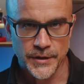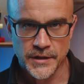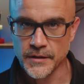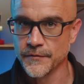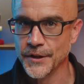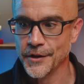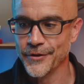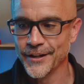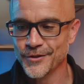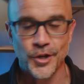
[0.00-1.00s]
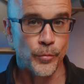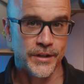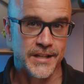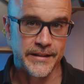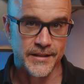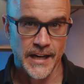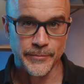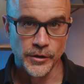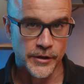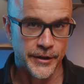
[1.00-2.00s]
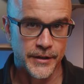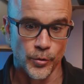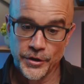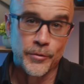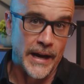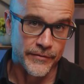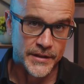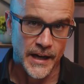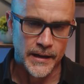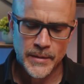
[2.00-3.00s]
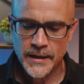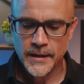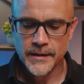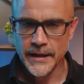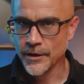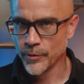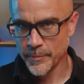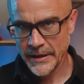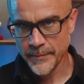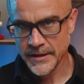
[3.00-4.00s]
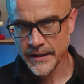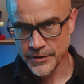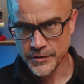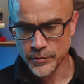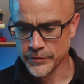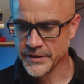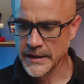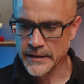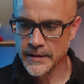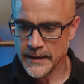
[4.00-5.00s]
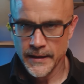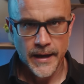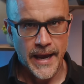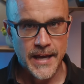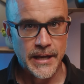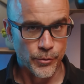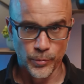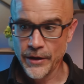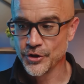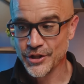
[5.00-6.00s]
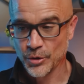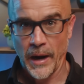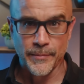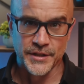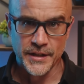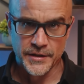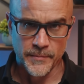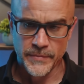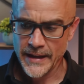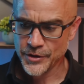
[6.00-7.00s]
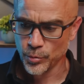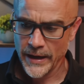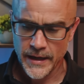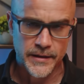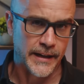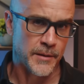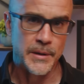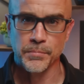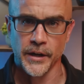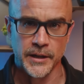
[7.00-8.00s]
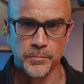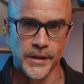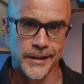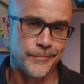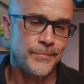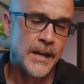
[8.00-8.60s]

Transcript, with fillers: watching this video that don't want to take the time to learn it or don't have the time. They don't want to pick up the extra tools needed, and they would rather just grab a system that's ready that can be plug and play.